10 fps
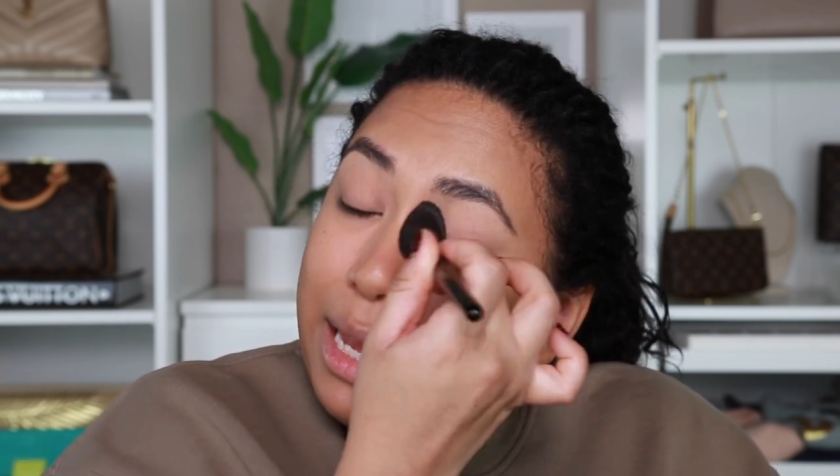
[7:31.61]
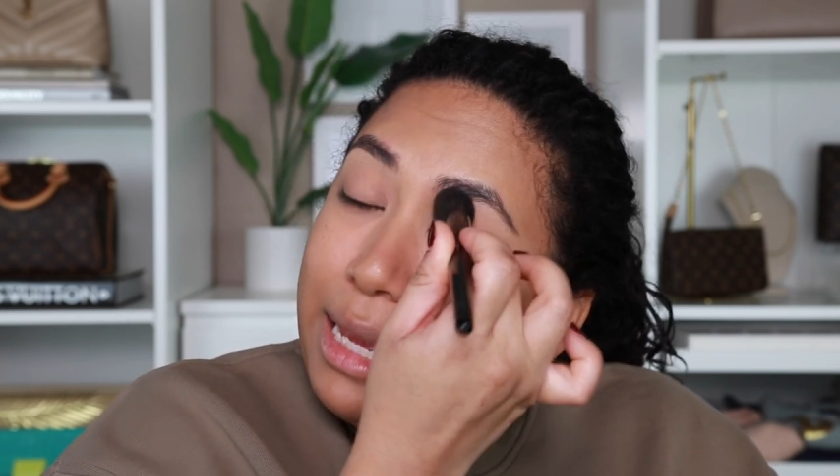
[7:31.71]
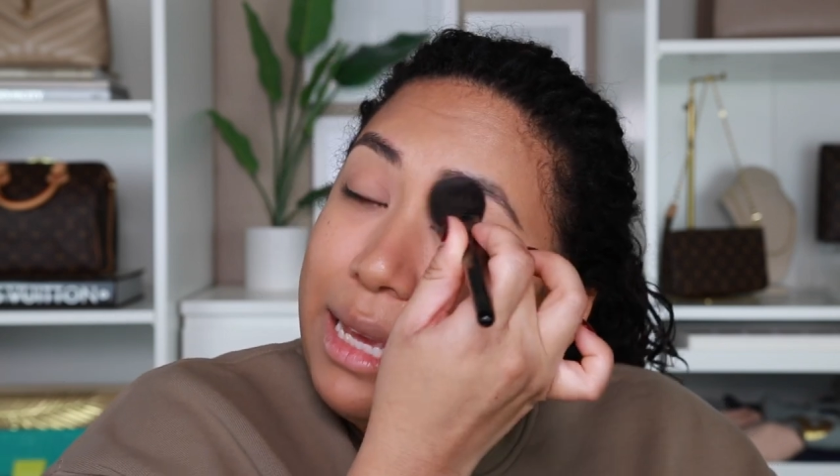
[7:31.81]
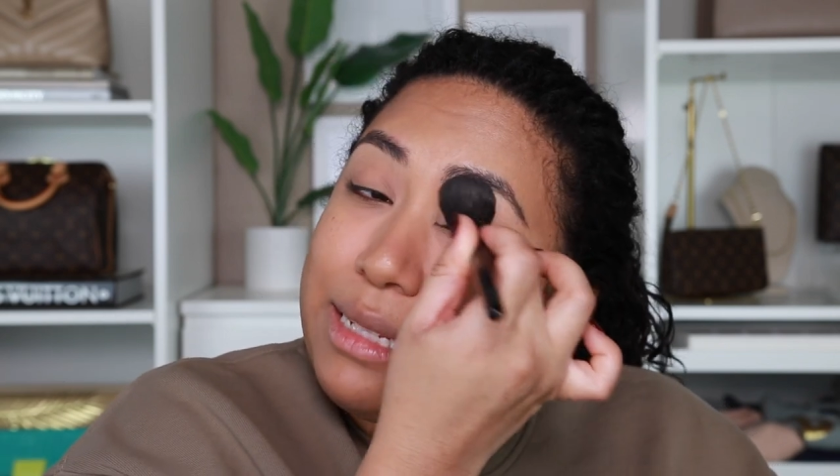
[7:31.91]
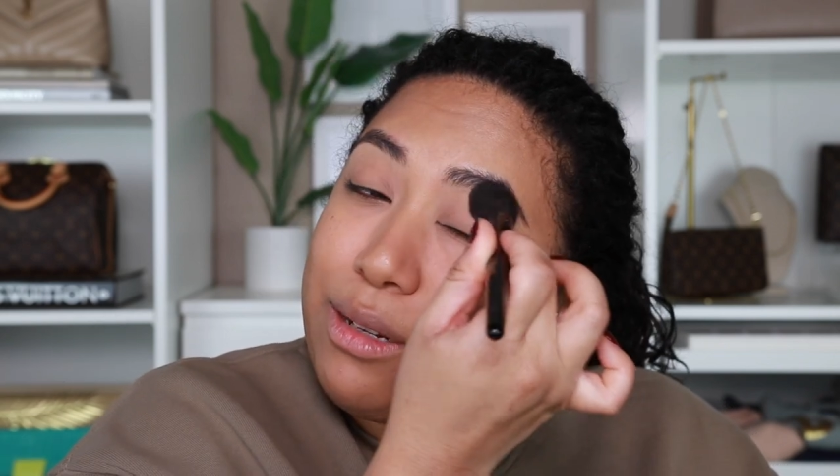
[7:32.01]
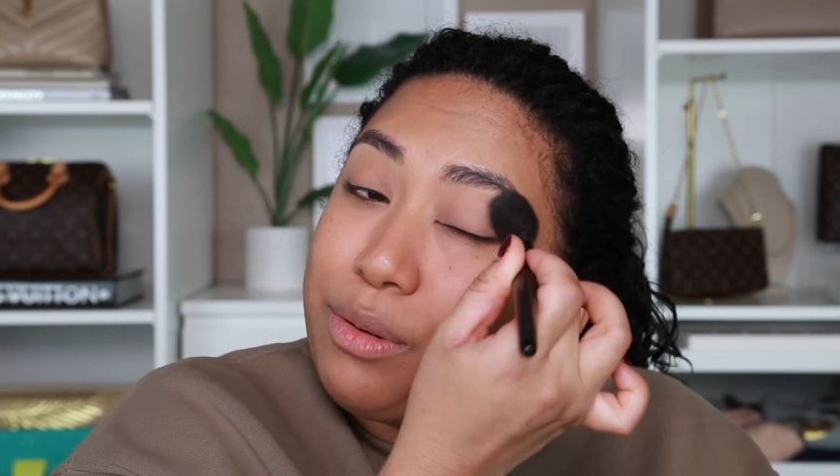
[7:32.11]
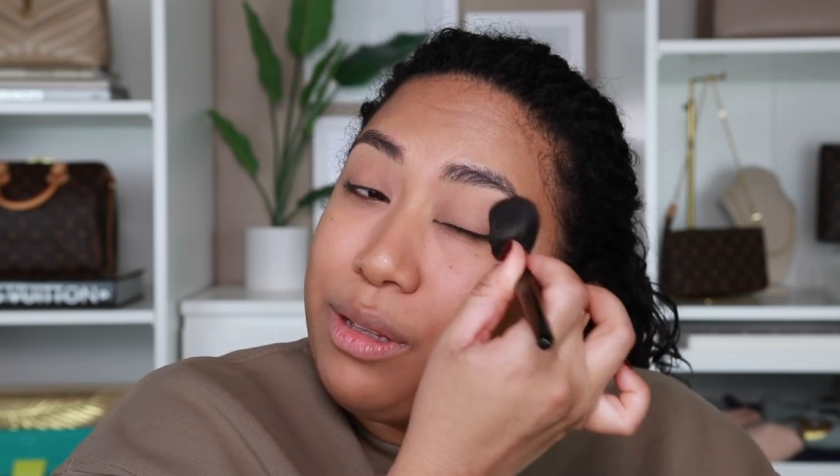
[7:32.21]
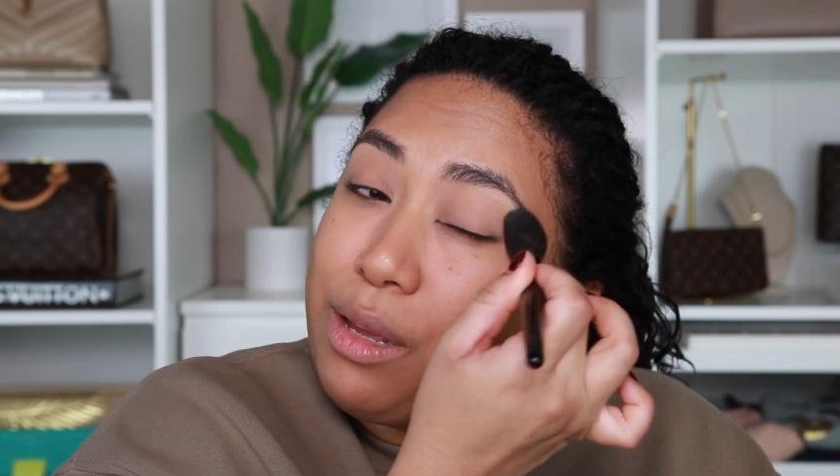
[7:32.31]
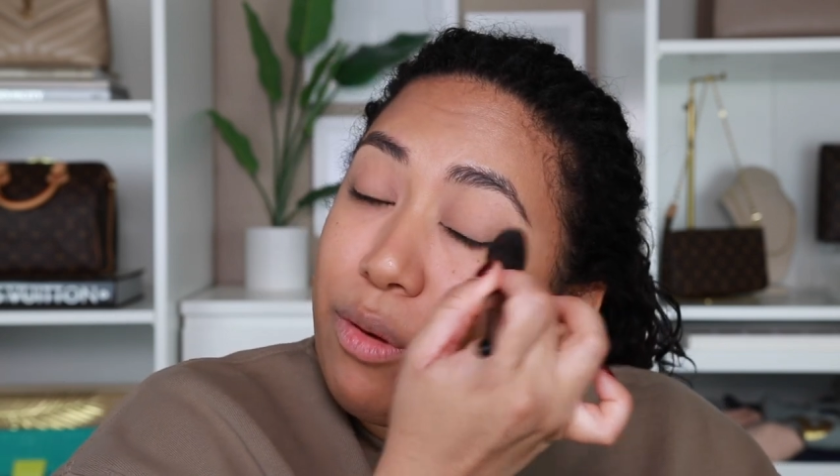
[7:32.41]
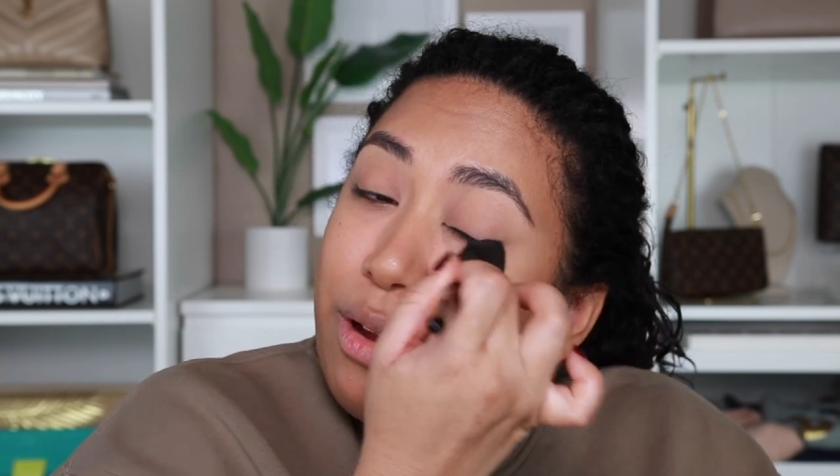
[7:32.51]
like, is it
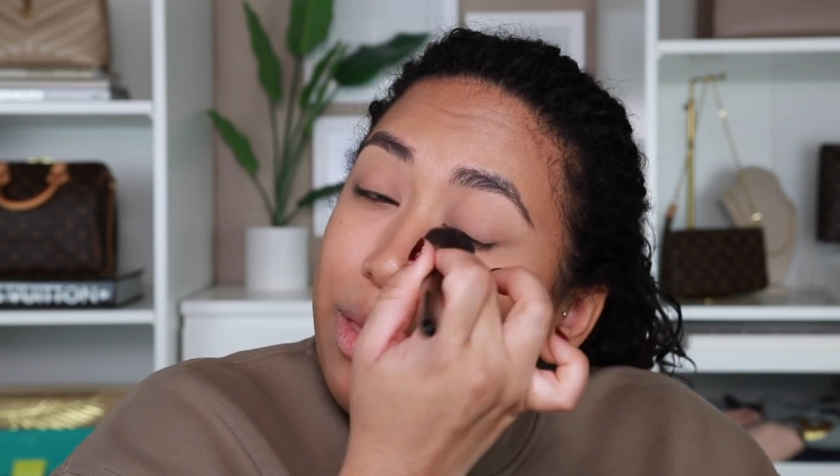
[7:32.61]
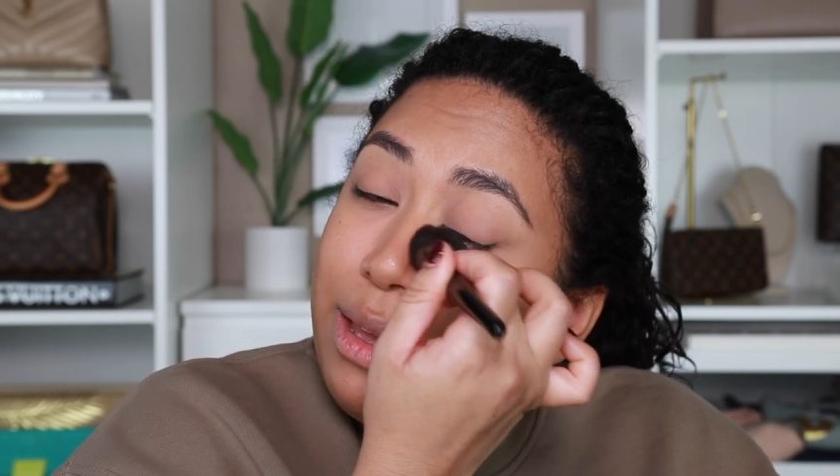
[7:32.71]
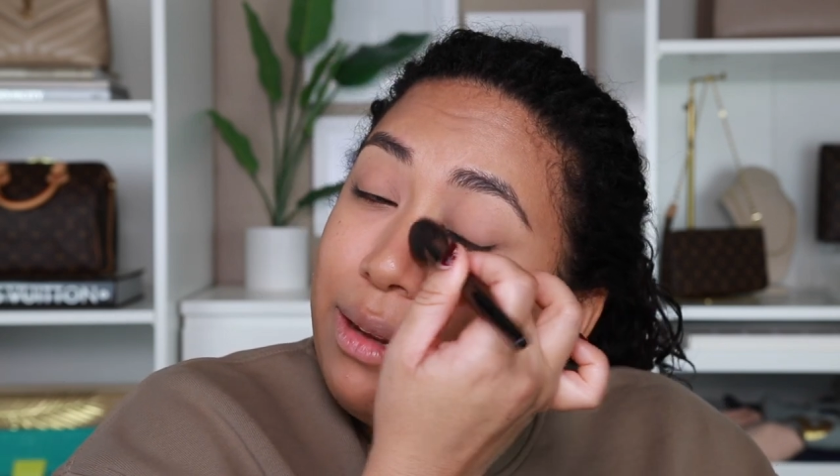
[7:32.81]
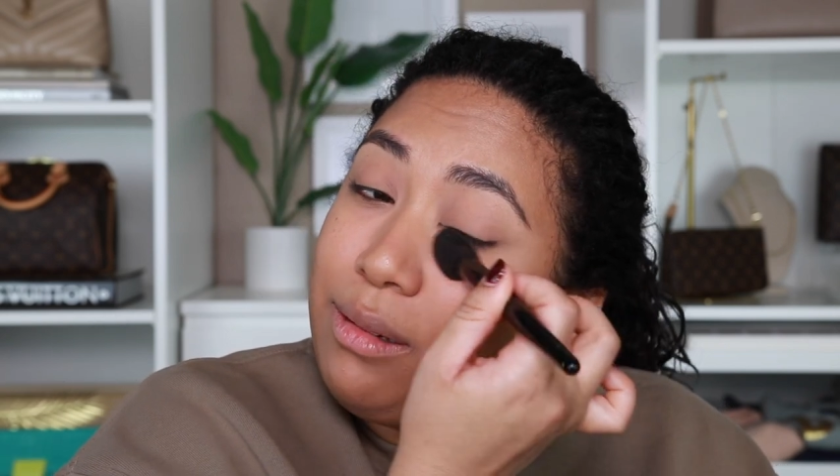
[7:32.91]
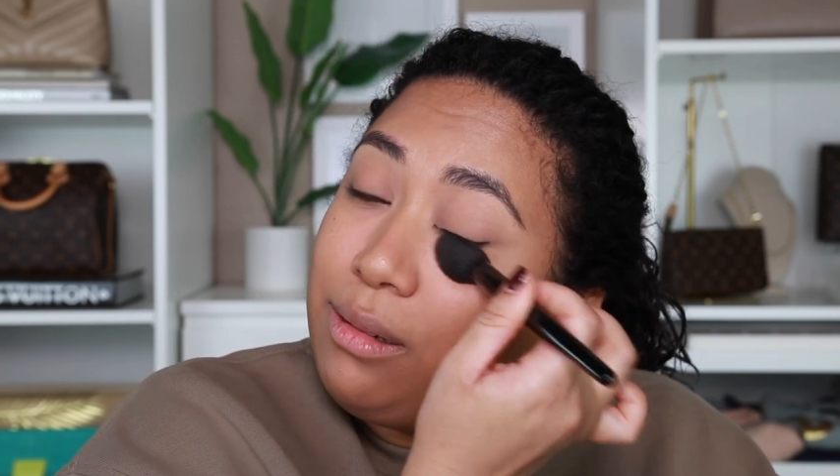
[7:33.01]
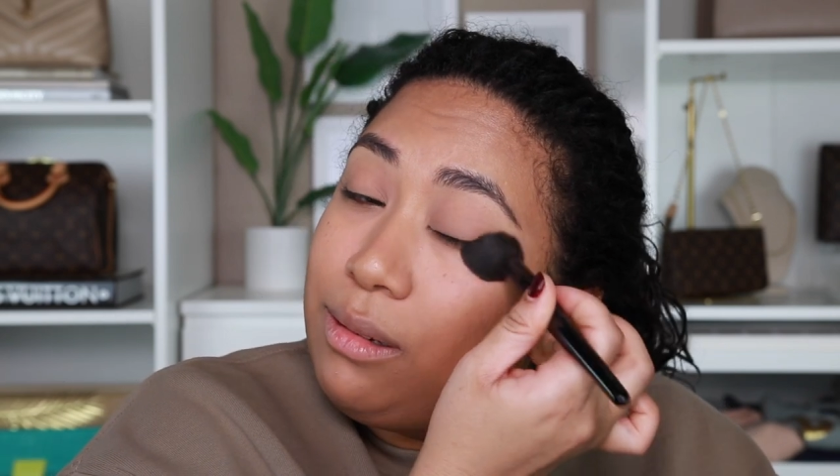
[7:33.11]
really worth it?